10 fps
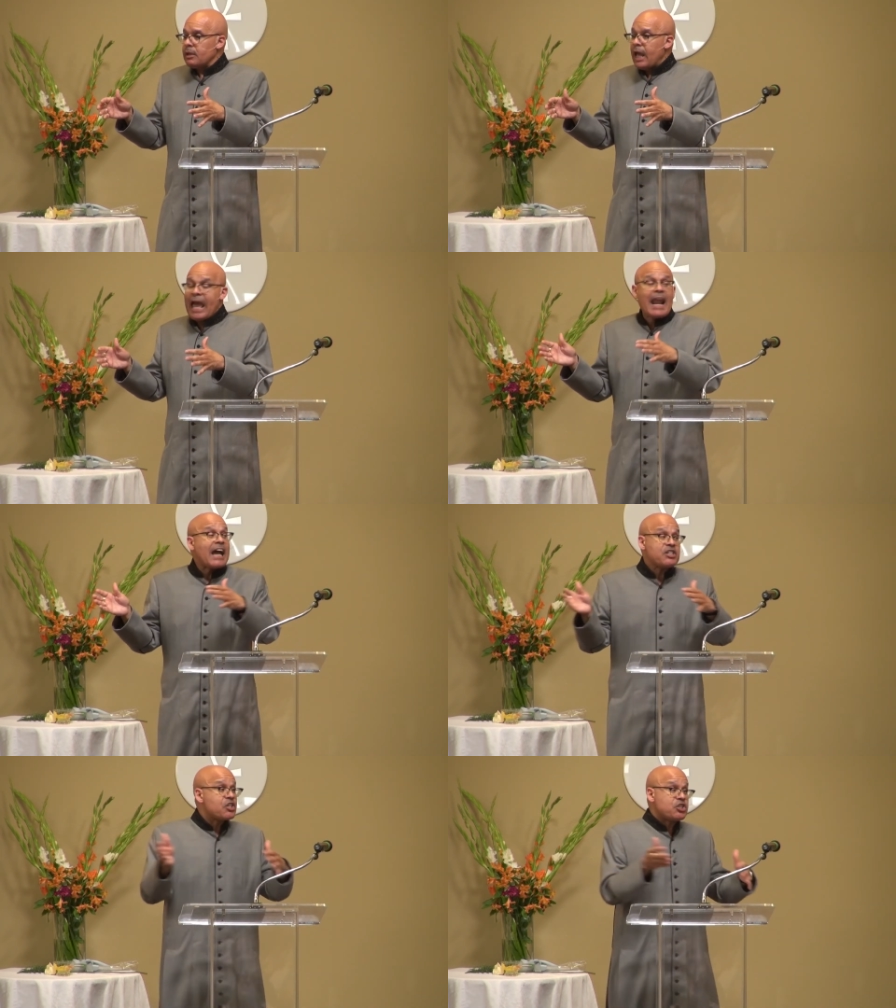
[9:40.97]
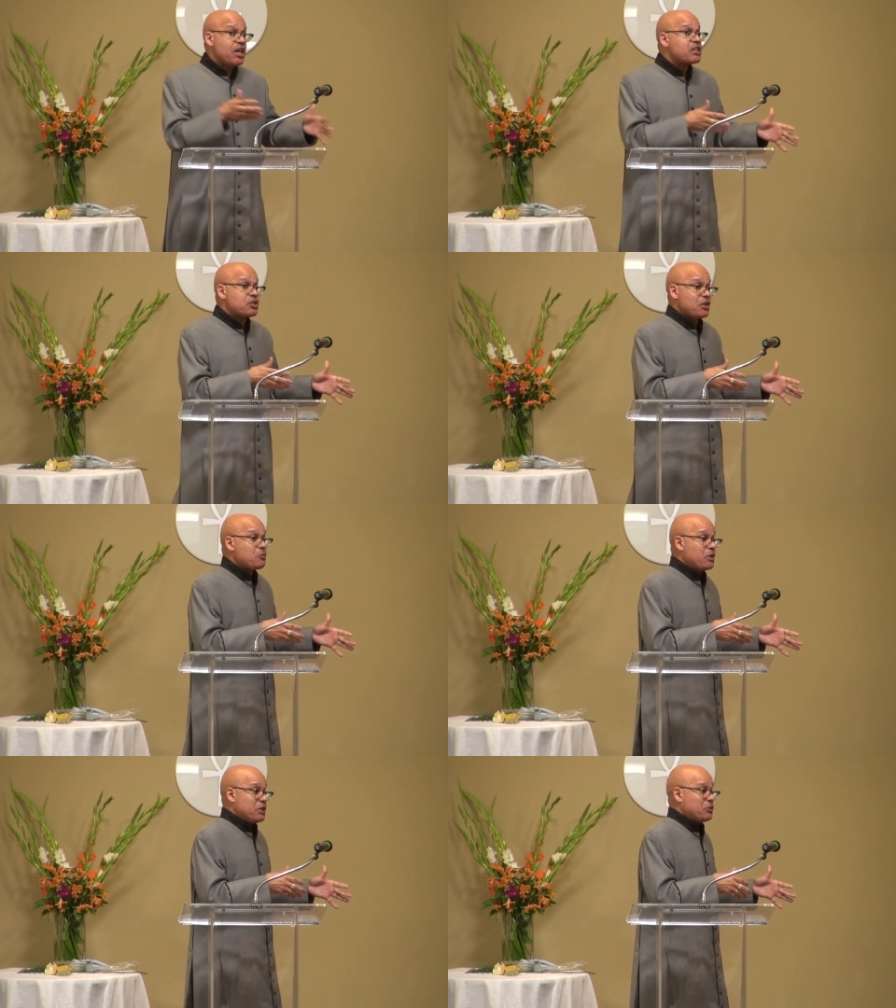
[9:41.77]
And I suggest
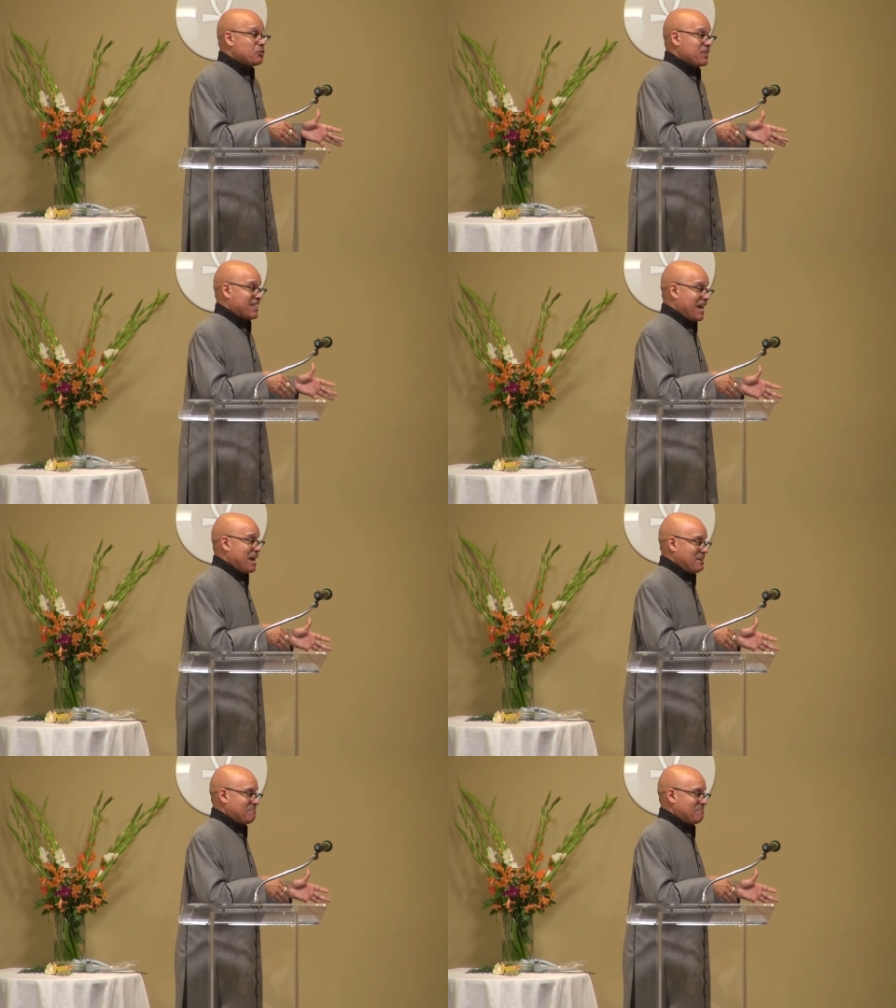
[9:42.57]
that we do the same.